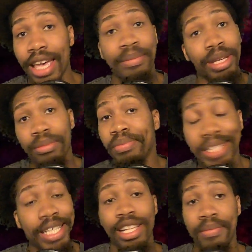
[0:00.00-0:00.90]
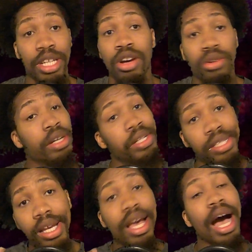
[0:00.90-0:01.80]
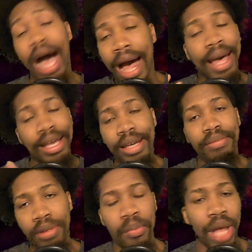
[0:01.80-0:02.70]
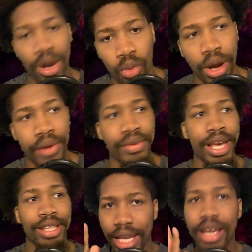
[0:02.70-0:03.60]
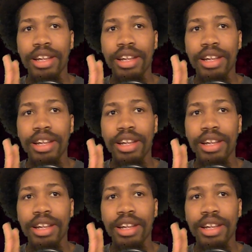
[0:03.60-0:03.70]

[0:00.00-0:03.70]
me, please let me know, because I am not aware of that.